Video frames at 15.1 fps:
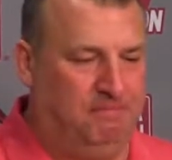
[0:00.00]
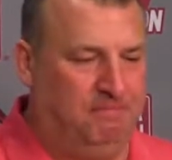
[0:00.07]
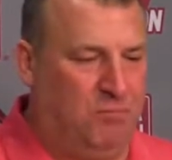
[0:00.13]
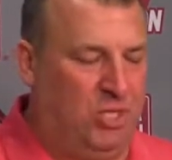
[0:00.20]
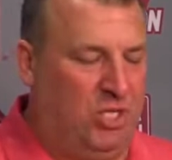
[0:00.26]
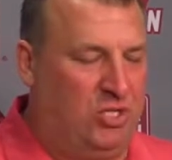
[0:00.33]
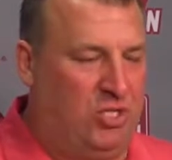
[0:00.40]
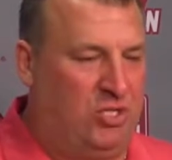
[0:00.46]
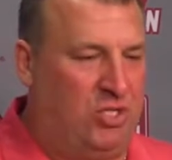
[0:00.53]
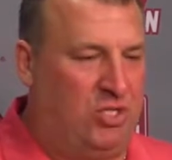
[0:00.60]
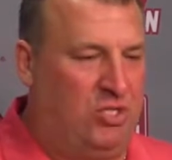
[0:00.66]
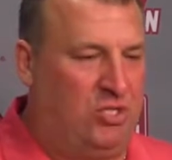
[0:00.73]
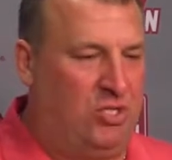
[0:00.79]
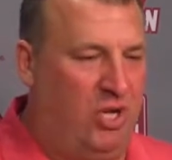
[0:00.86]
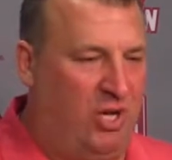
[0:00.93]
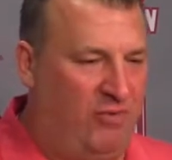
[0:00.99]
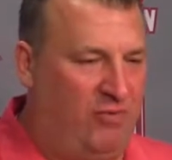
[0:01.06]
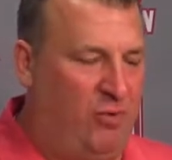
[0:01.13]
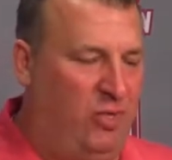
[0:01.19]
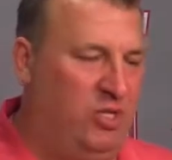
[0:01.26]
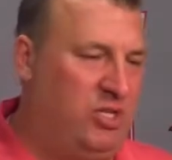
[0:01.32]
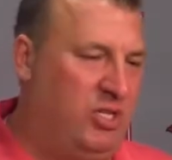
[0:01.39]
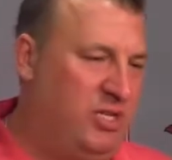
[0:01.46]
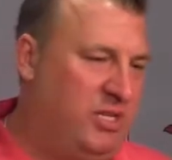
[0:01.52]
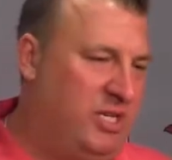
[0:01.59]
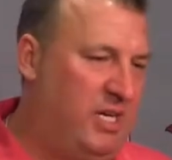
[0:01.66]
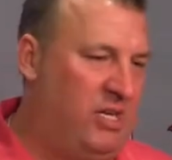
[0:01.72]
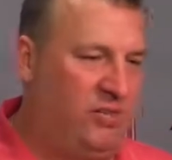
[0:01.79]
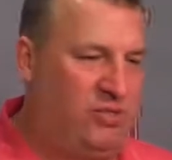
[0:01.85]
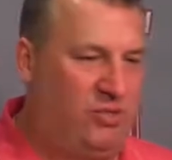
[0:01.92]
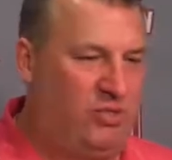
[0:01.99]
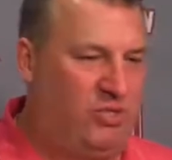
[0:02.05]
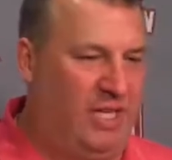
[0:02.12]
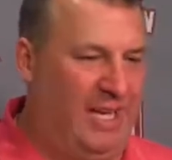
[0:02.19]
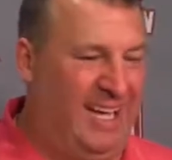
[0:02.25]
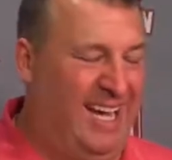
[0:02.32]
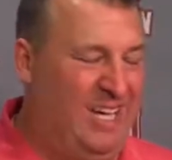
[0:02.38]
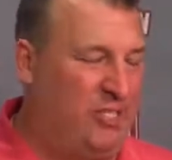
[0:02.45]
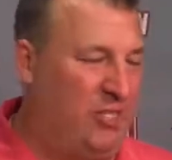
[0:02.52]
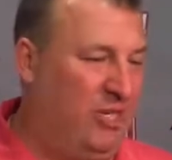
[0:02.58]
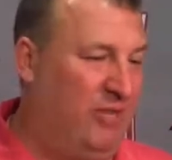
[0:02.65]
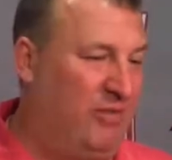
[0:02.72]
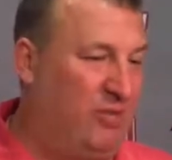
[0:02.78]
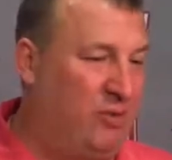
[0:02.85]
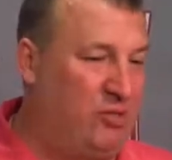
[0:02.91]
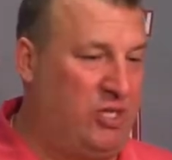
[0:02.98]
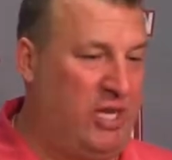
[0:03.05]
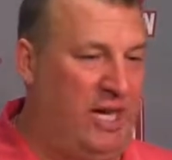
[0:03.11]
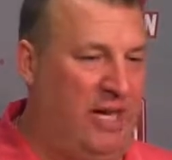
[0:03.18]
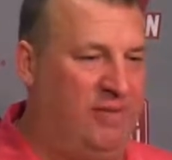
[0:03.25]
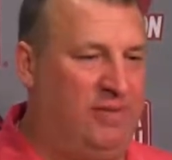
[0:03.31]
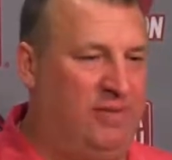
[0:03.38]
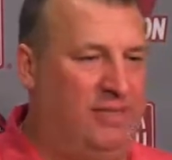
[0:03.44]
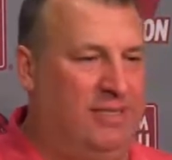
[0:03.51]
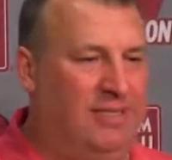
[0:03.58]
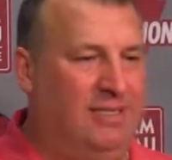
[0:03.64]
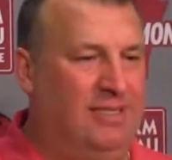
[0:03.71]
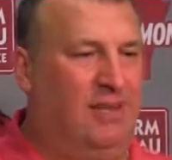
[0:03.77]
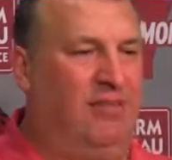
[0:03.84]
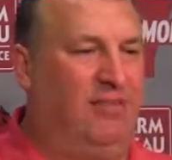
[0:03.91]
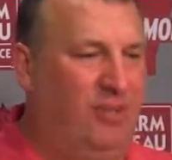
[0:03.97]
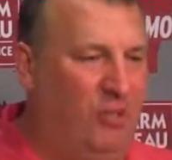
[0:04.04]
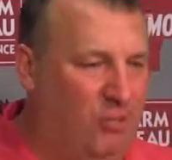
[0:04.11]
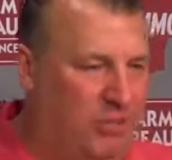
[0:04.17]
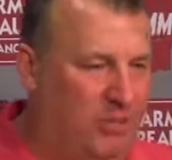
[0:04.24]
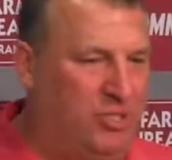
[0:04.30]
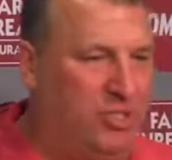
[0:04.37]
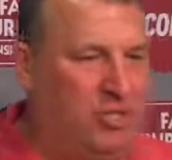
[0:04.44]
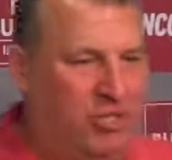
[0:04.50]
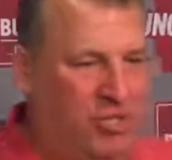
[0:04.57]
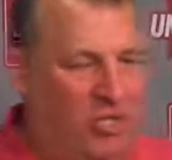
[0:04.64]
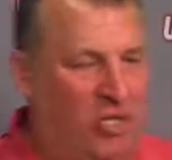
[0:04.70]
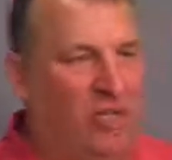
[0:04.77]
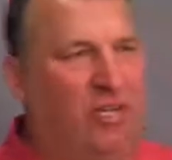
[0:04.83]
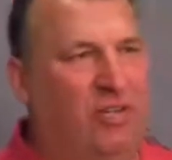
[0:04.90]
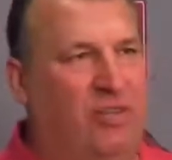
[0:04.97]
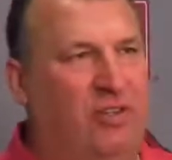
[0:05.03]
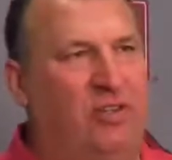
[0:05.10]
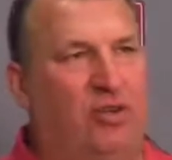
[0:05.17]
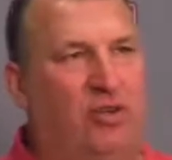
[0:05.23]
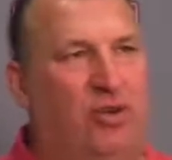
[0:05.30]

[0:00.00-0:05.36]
it's just tough when you see the tail of two. And actually, in the first half, the field position that our defense took